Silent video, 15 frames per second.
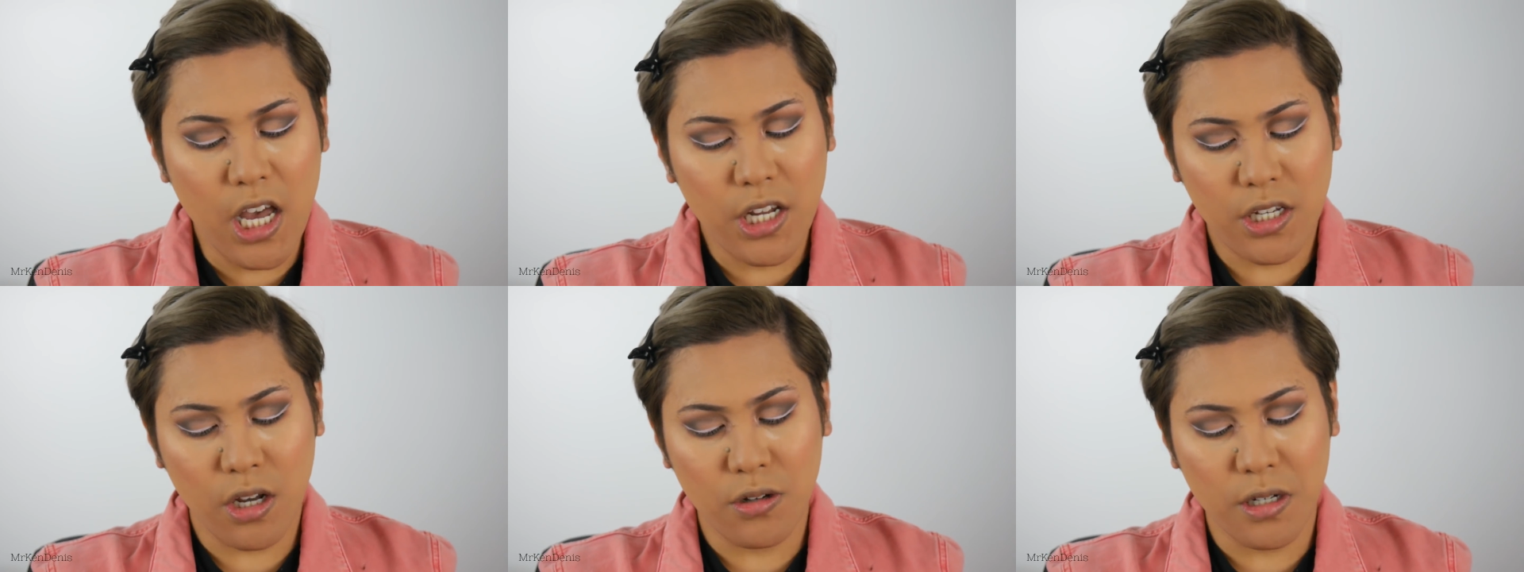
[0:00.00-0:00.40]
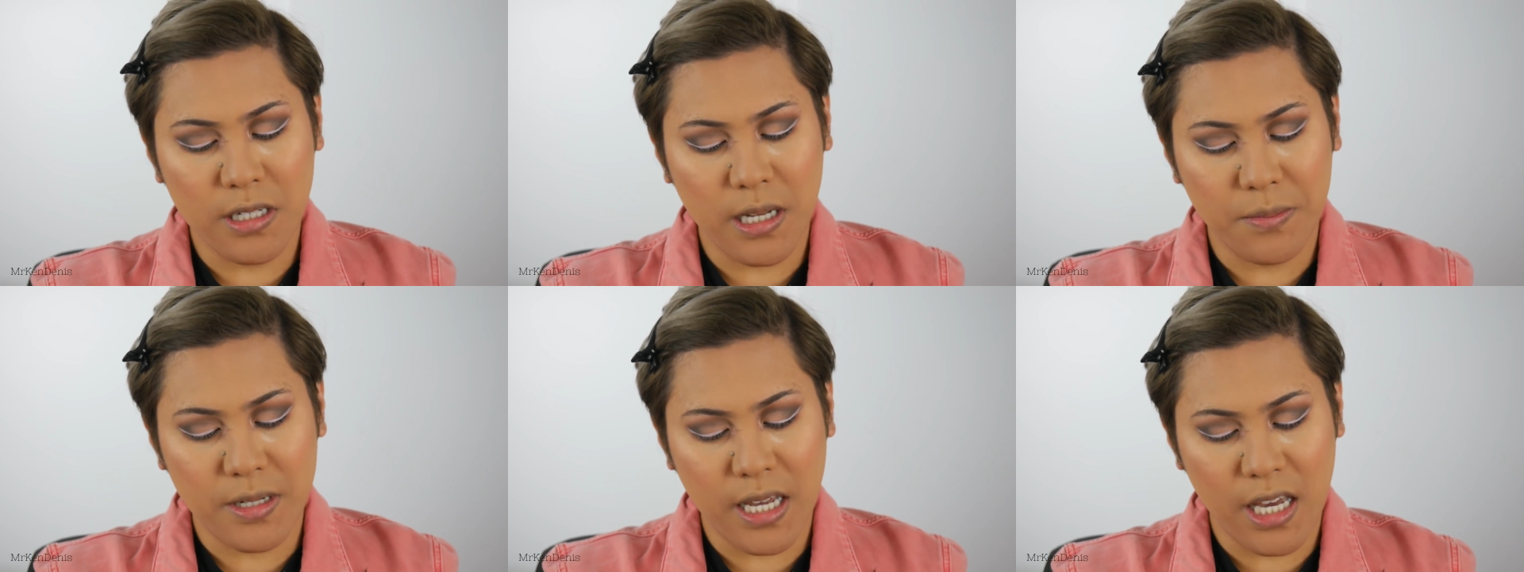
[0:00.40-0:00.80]

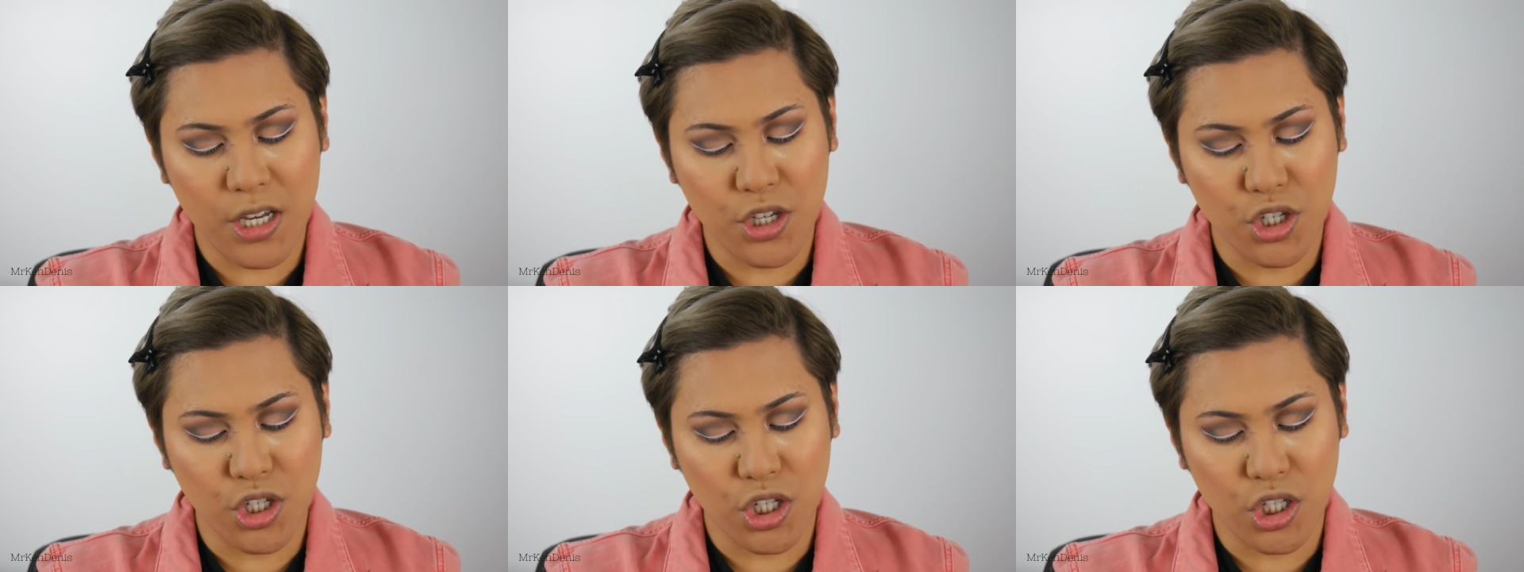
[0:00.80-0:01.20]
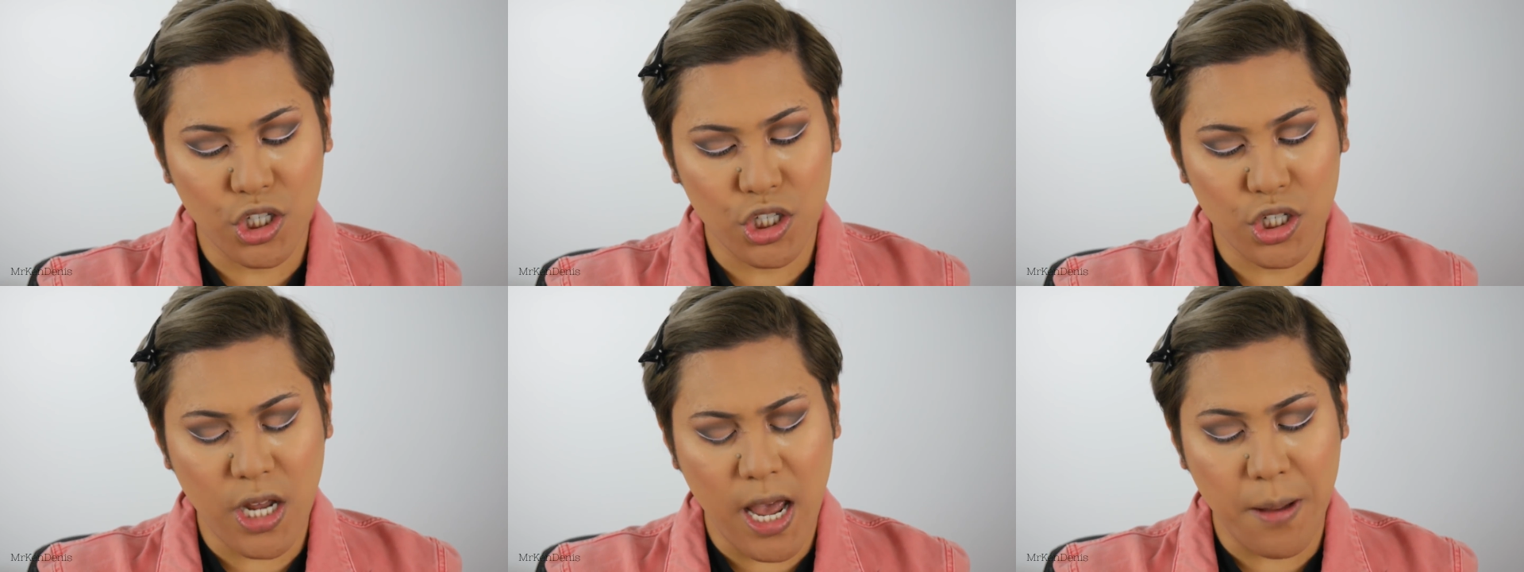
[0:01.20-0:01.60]

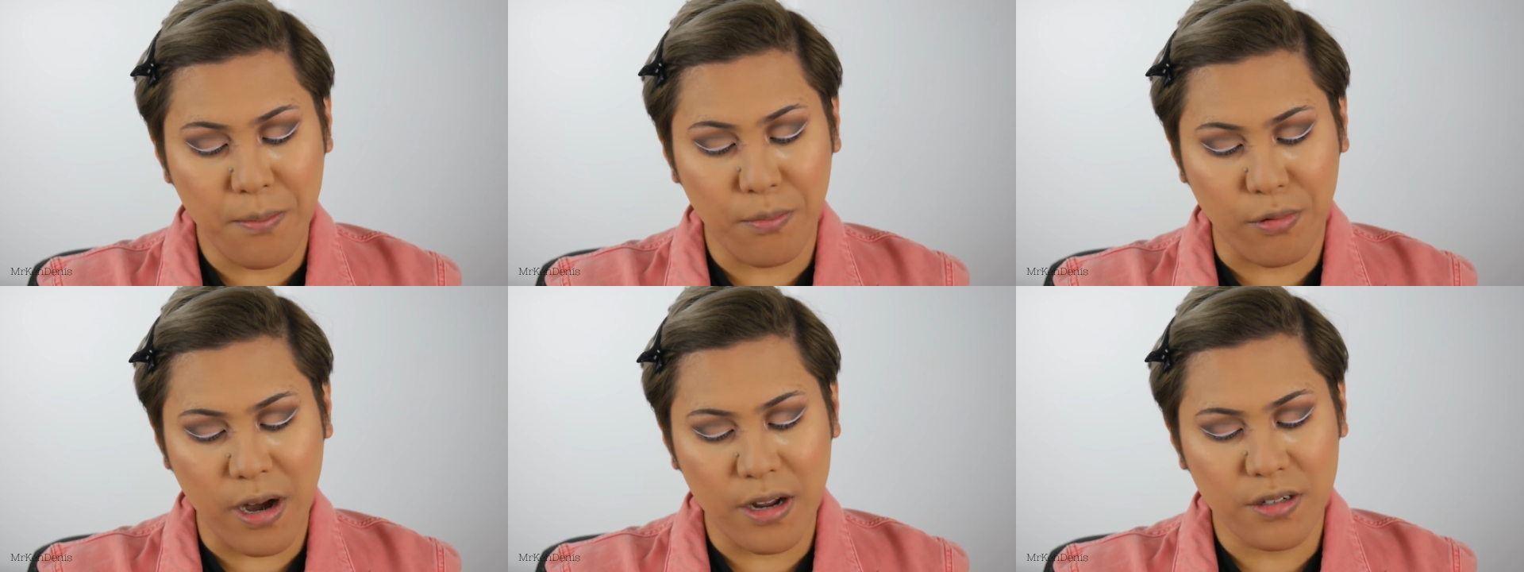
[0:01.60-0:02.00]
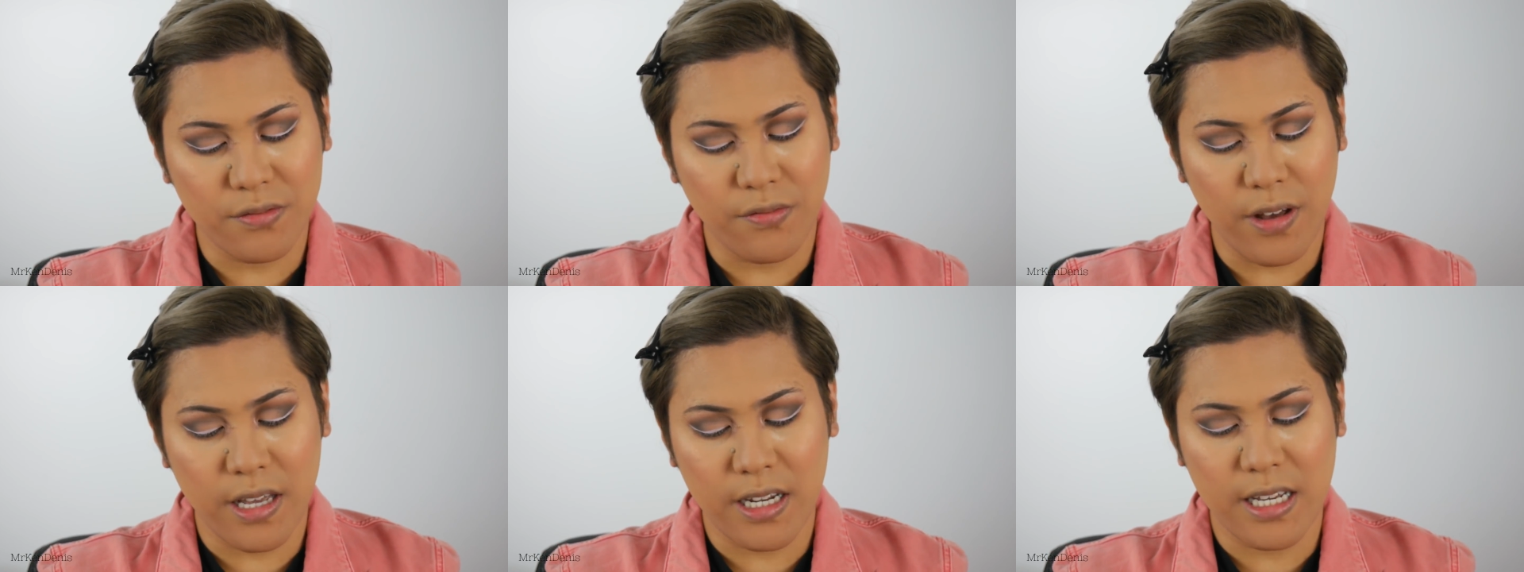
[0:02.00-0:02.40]
Temptation Brow
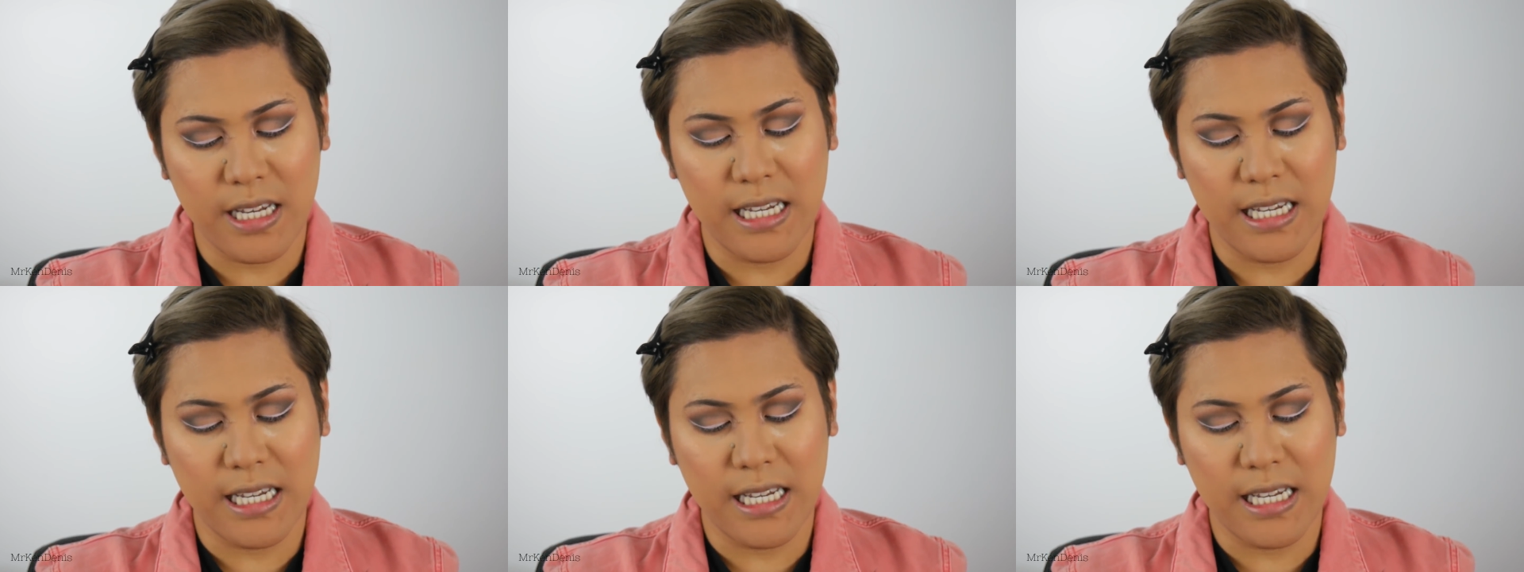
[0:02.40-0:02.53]
Definer